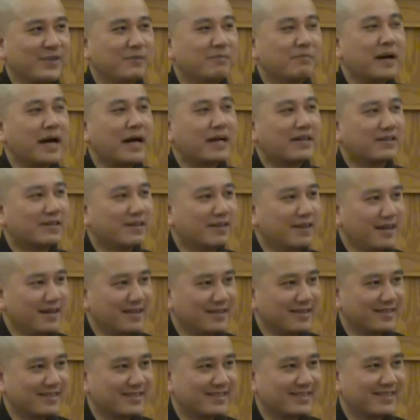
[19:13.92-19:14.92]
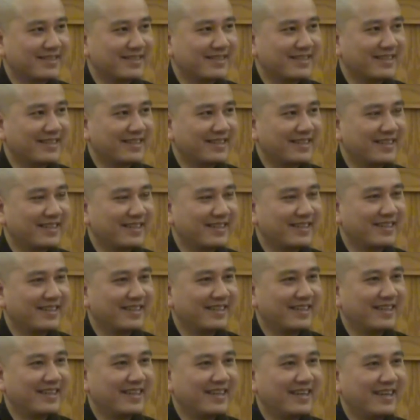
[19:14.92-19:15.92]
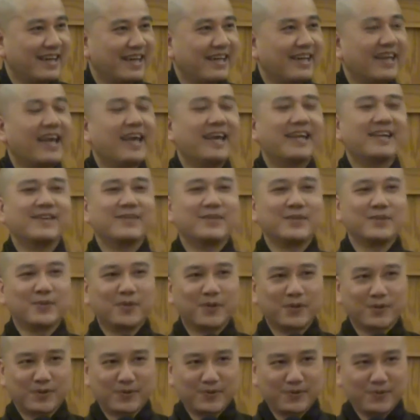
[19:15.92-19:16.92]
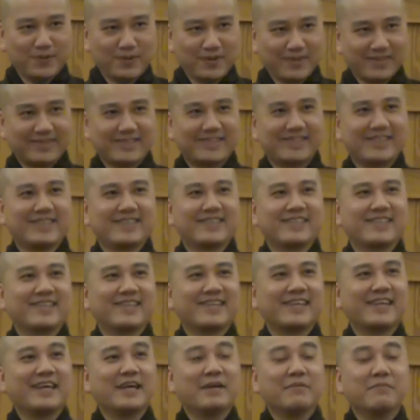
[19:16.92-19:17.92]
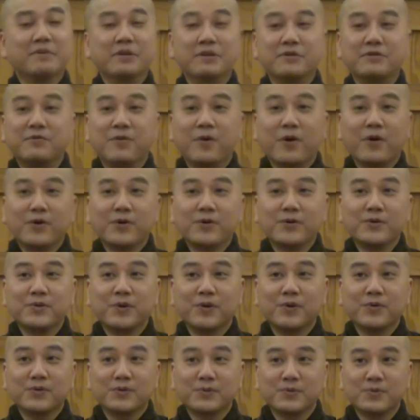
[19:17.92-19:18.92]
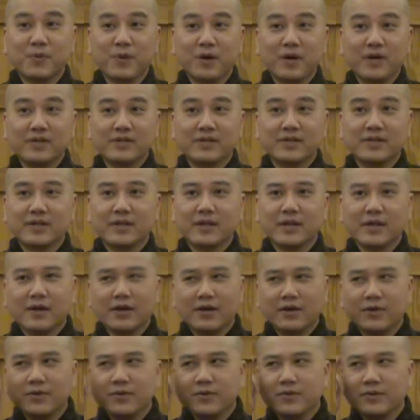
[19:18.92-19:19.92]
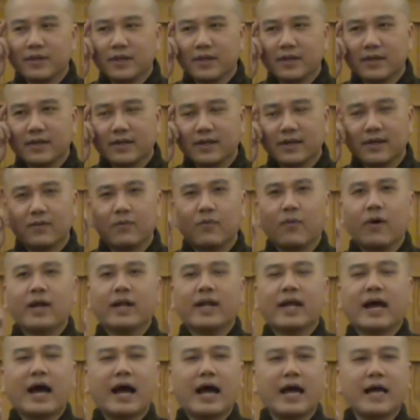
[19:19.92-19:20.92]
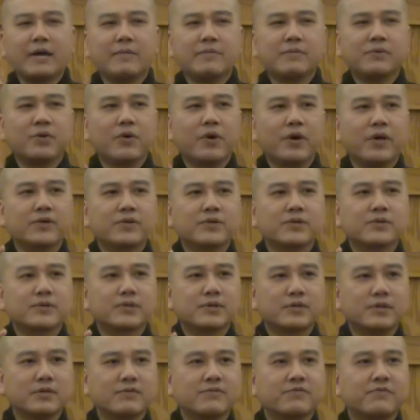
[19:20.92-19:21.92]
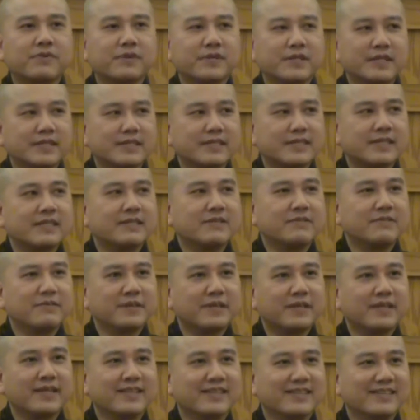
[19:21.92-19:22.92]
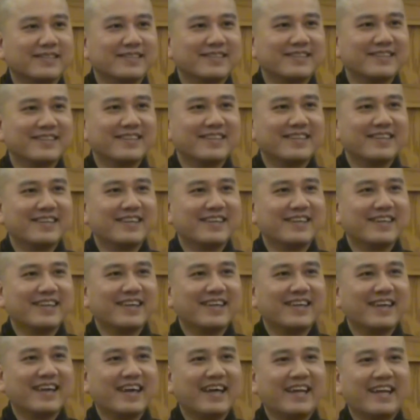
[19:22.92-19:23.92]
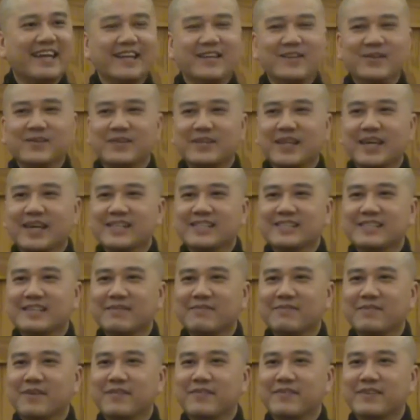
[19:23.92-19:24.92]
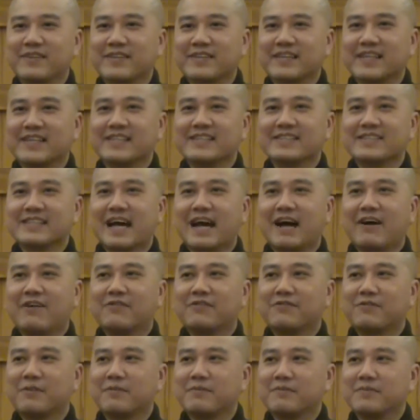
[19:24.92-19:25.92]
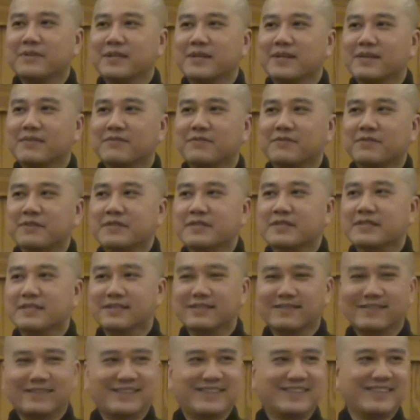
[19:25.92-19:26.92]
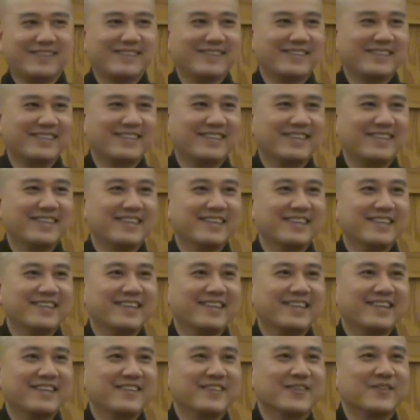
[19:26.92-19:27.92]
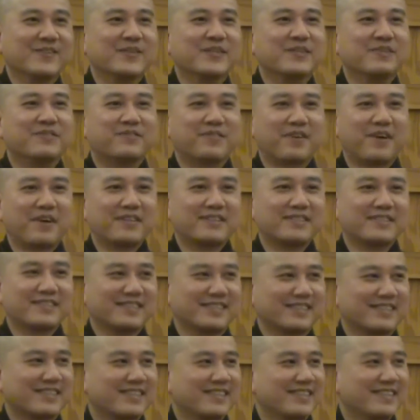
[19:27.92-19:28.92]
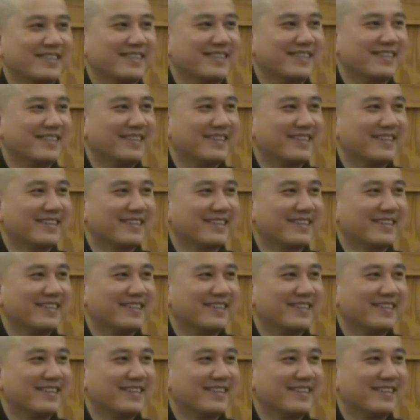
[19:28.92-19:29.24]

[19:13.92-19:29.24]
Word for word: You pack your lunch, and then you go to work. Before you go to work, you think what I am going to cook for this evening. And then you take some of the things out from the freezer. You defrost it.